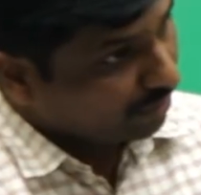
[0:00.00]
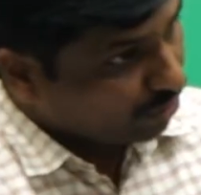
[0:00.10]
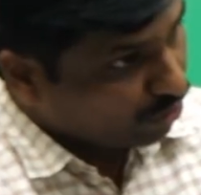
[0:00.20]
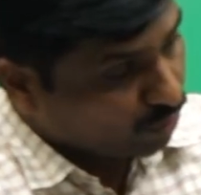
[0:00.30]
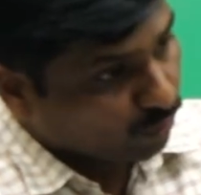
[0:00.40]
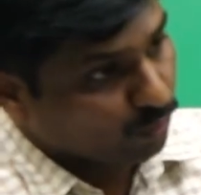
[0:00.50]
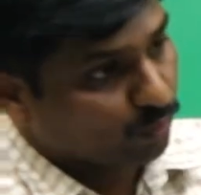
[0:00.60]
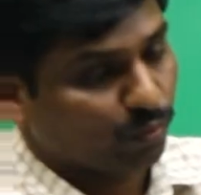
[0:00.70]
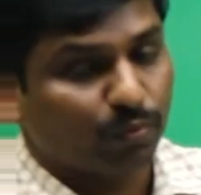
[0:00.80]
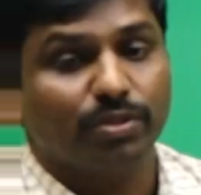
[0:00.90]
to
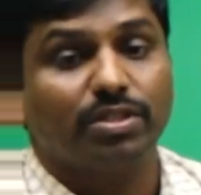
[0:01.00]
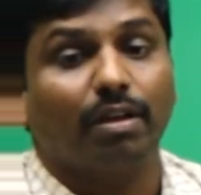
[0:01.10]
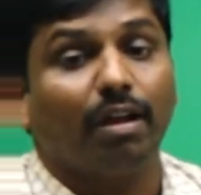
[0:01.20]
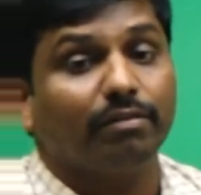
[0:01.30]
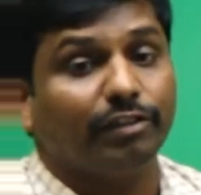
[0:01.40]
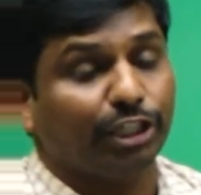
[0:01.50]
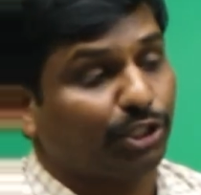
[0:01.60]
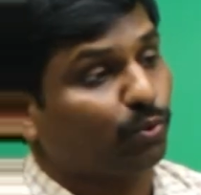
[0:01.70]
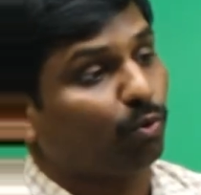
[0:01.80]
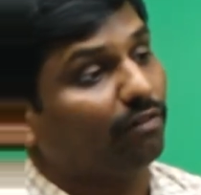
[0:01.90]
solve the issue
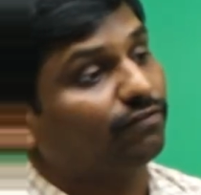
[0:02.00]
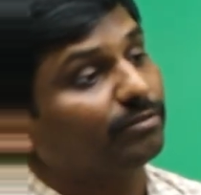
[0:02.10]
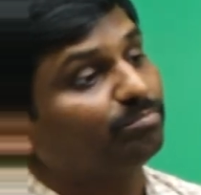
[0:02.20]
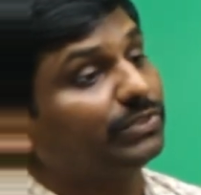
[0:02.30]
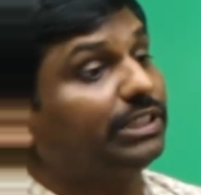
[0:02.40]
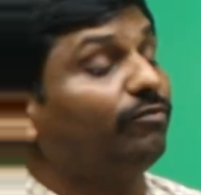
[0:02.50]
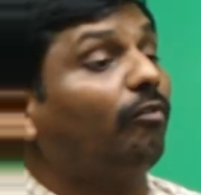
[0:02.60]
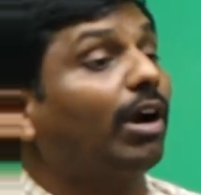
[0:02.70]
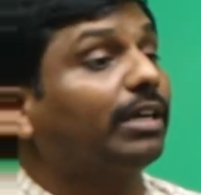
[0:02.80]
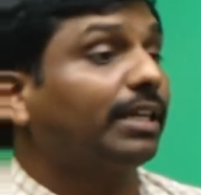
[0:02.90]
of the water